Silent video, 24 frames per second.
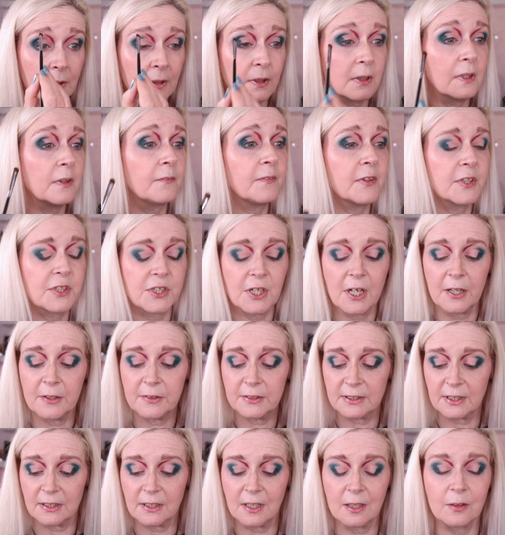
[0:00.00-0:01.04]
I love the
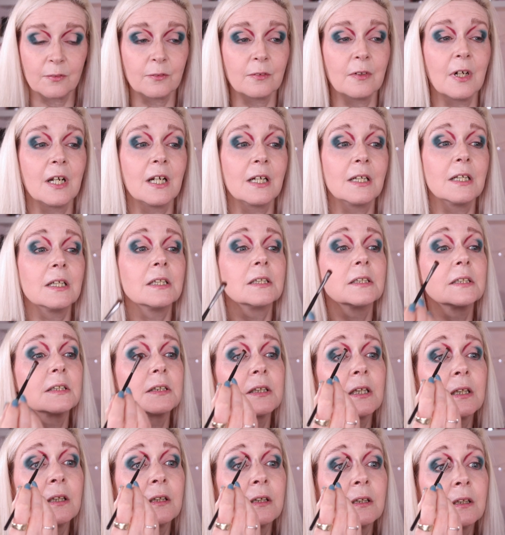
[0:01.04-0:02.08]
tones in that red, it's
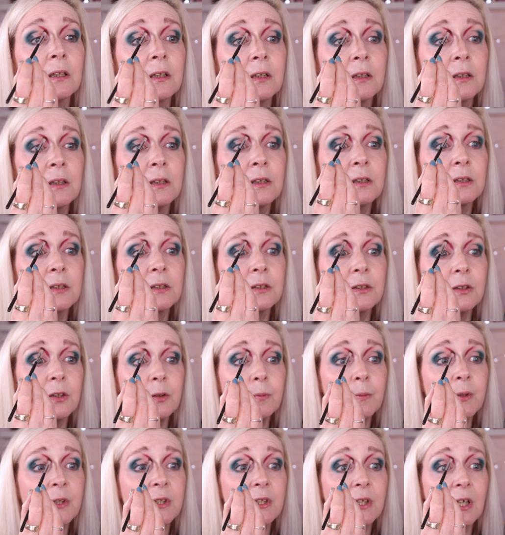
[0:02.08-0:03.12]

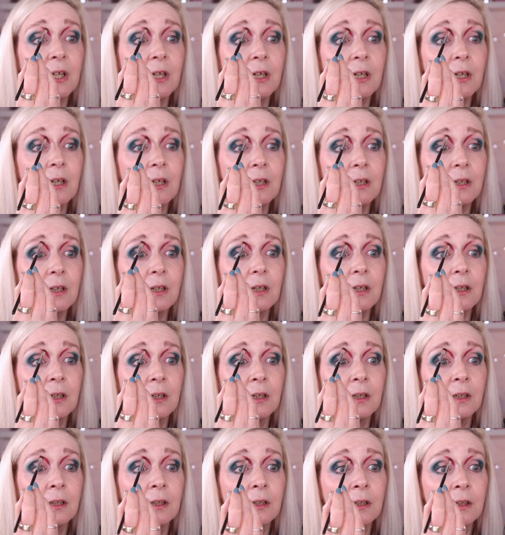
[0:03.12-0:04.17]
super dark.
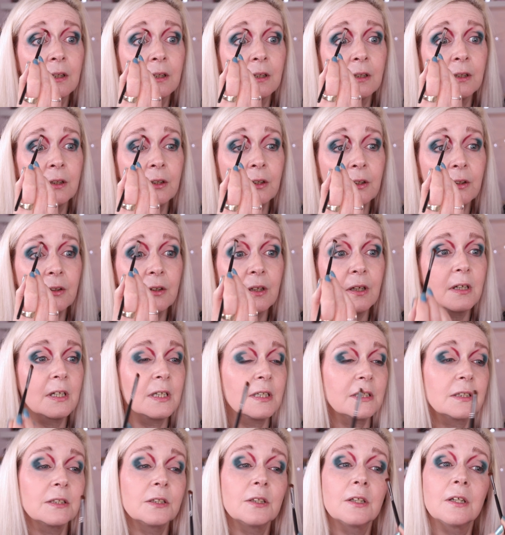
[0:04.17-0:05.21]
You
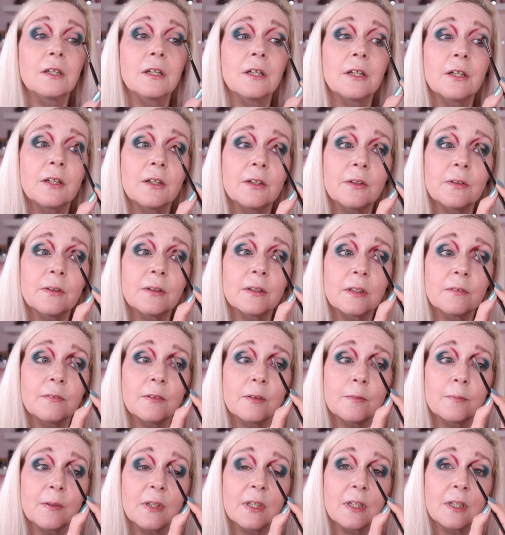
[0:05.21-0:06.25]
guys know, if
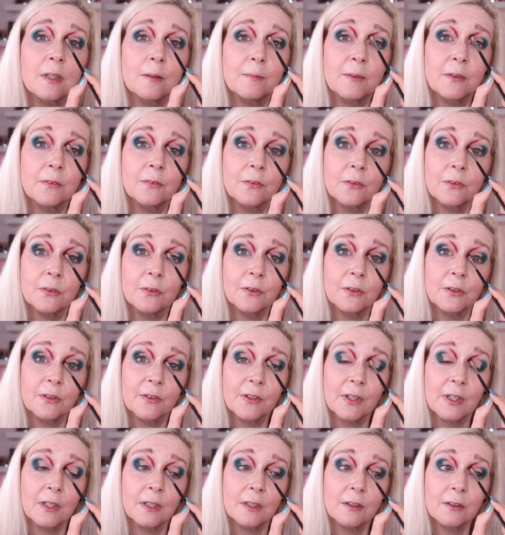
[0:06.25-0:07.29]
you've been here before,
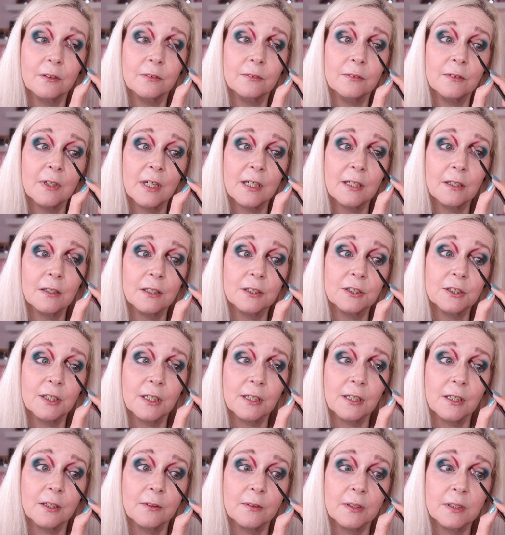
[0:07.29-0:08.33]
that red
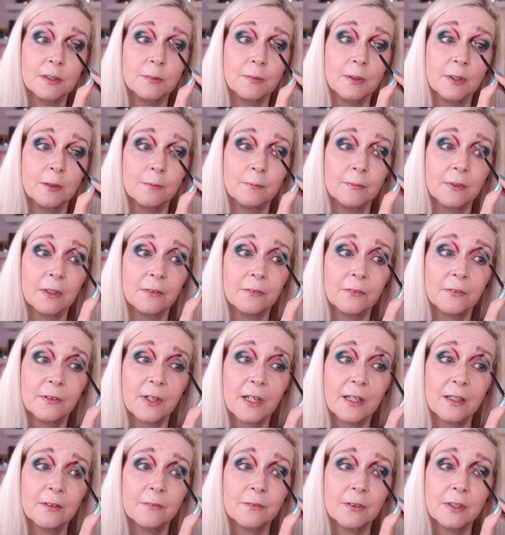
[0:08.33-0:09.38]
eyeshadow is one of my
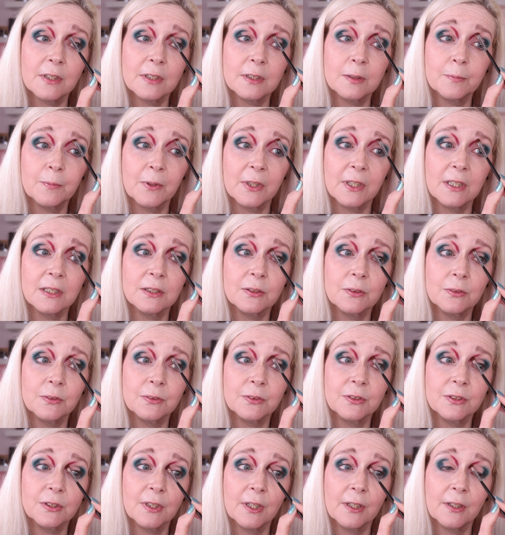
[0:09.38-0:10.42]
favourites, but it's
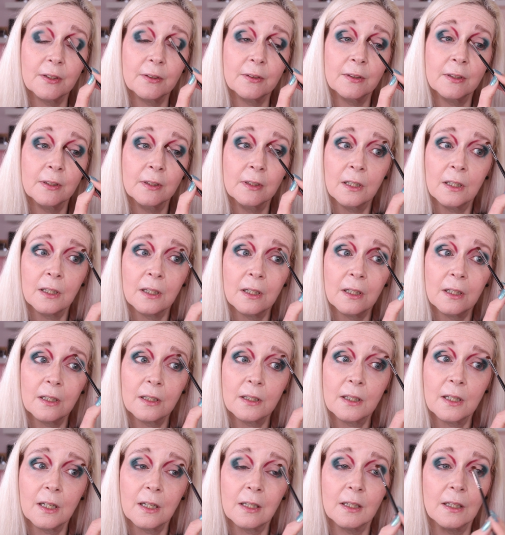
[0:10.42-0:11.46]
also a
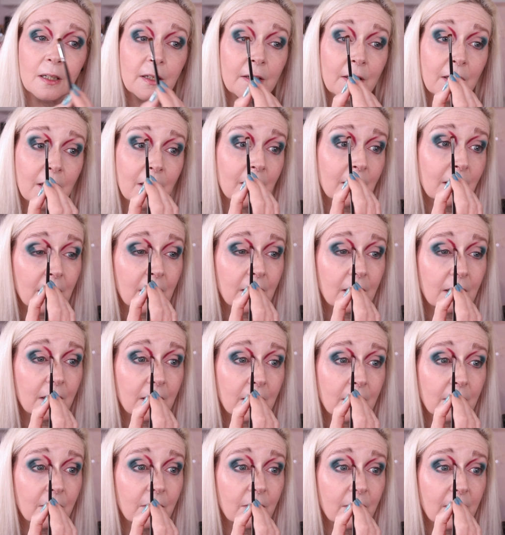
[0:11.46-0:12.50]
colour that
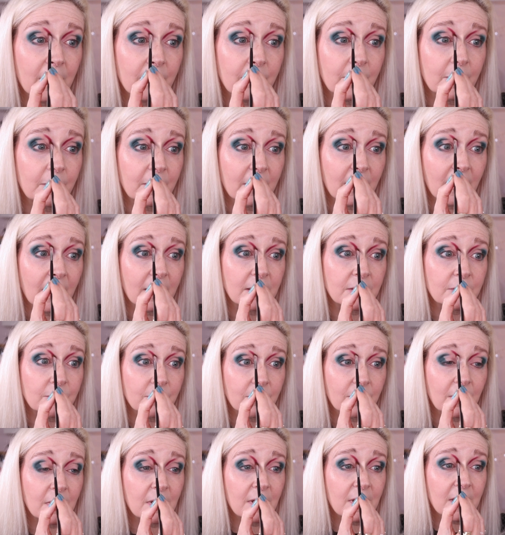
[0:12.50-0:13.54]
not everyone gets
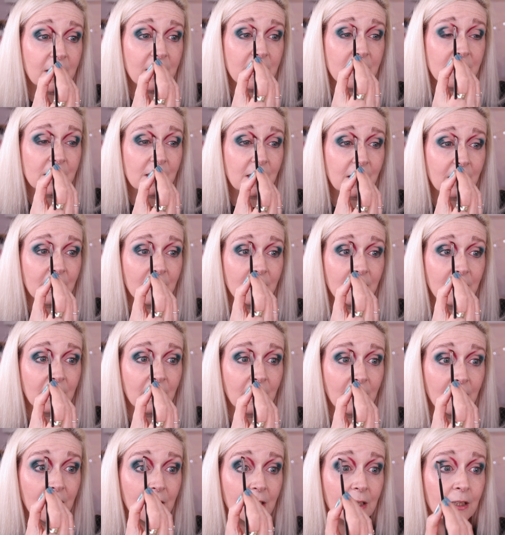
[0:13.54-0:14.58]
right, and I
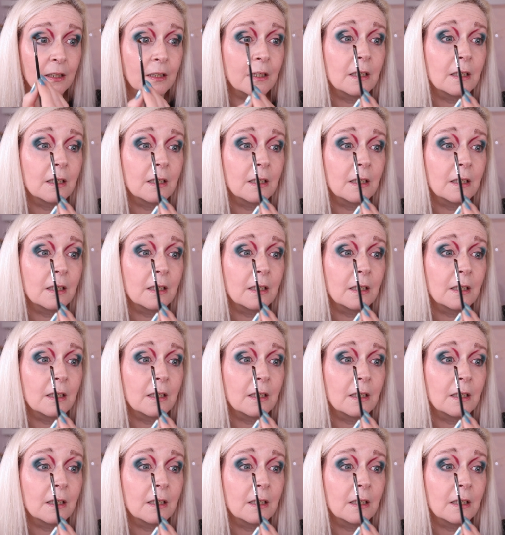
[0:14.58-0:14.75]
think